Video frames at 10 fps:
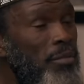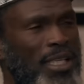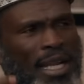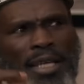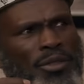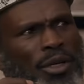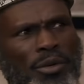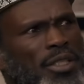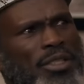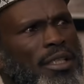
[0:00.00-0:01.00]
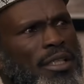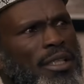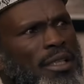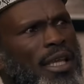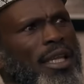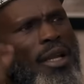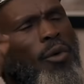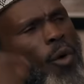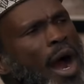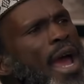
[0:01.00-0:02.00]
But can I ask you a question? Please do. Then
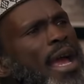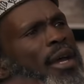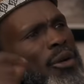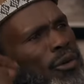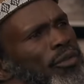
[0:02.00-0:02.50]
why are you